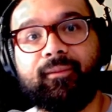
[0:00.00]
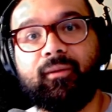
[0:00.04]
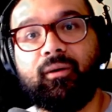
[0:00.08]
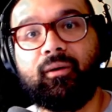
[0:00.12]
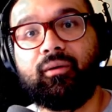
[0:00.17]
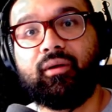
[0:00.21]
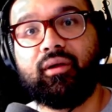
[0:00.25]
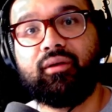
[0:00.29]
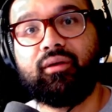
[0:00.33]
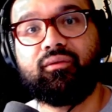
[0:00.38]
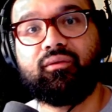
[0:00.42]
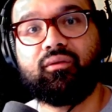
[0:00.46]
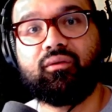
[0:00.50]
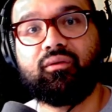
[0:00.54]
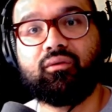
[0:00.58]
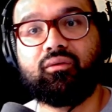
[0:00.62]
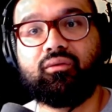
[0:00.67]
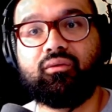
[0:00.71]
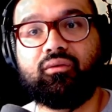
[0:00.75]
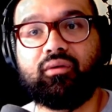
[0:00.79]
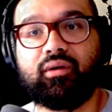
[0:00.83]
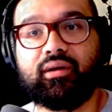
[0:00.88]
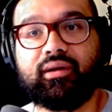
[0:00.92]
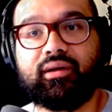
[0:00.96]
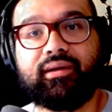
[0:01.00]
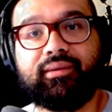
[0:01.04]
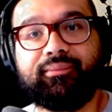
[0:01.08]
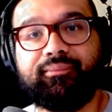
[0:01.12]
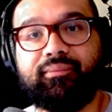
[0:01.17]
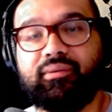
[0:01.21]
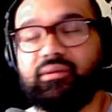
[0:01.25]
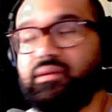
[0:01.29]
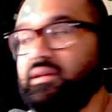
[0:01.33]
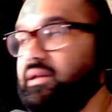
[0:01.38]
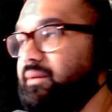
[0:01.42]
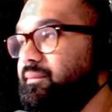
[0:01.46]
Okay, so cool. I could
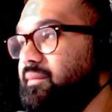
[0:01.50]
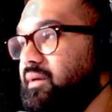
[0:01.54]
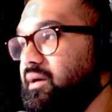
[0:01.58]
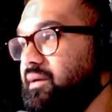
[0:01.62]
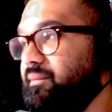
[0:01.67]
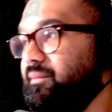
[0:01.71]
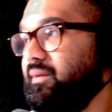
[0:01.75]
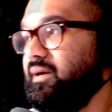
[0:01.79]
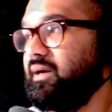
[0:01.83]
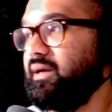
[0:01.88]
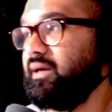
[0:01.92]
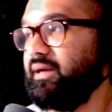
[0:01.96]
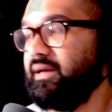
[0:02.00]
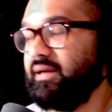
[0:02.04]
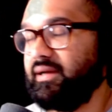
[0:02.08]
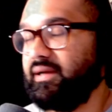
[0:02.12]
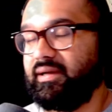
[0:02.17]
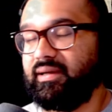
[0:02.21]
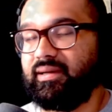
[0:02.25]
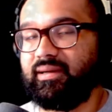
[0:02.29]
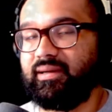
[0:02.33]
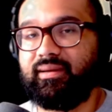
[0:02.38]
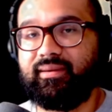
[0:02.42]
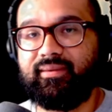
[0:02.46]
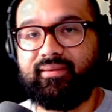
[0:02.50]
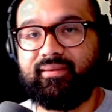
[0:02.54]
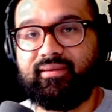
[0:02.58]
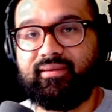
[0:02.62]
put them on my